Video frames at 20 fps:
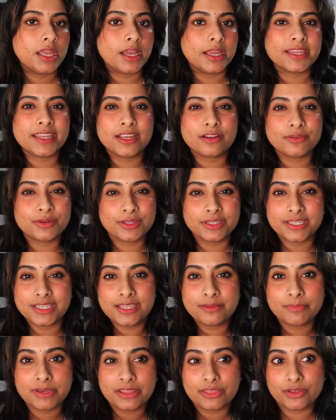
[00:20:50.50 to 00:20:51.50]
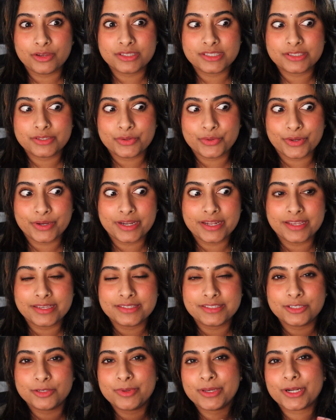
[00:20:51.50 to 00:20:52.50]
I can't really keep my thoughts
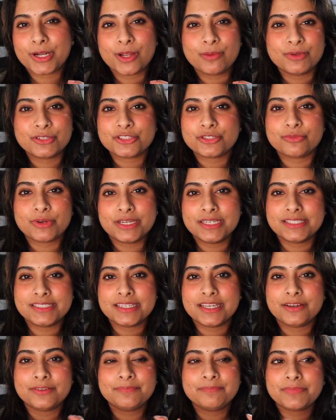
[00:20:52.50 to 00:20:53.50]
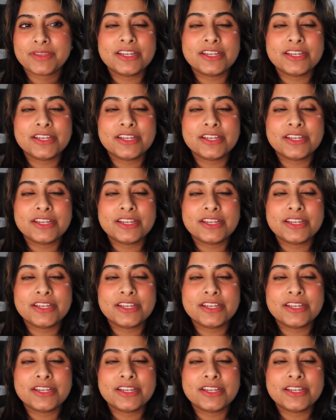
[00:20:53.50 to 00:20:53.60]
organized no matter how much I write it down.